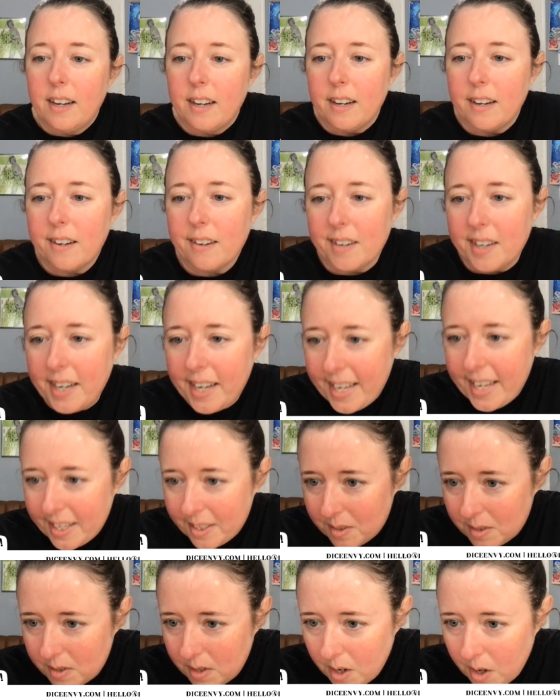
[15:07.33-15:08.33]
All
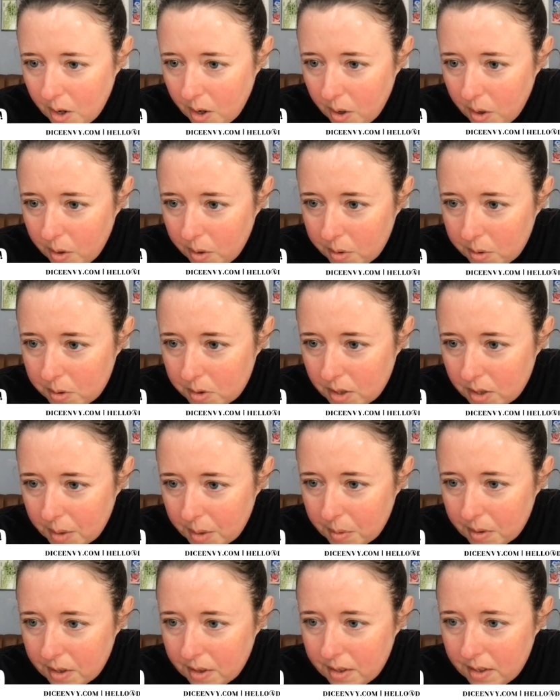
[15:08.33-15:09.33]
right, so starting
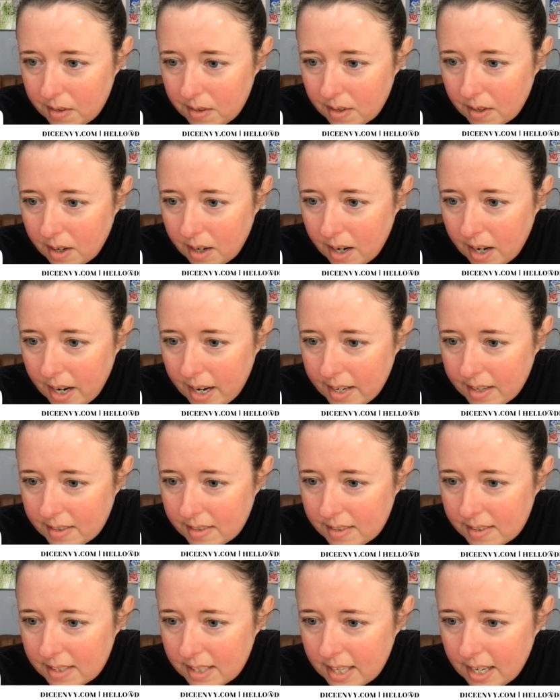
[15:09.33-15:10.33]
with
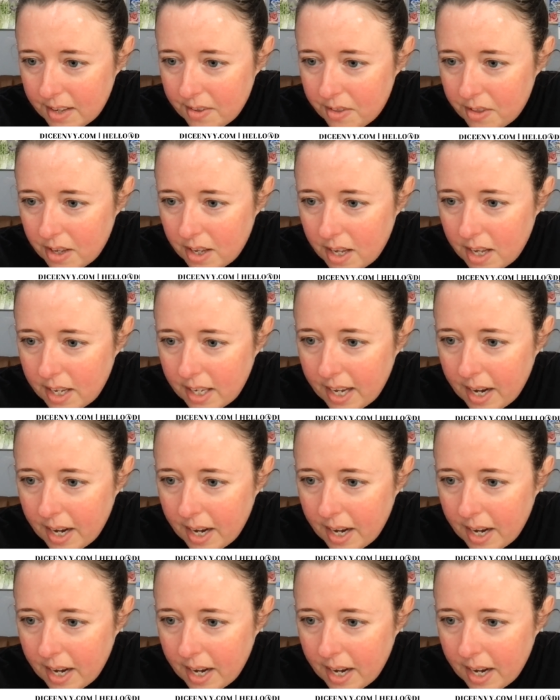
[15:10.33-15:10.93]
Dicey, I think.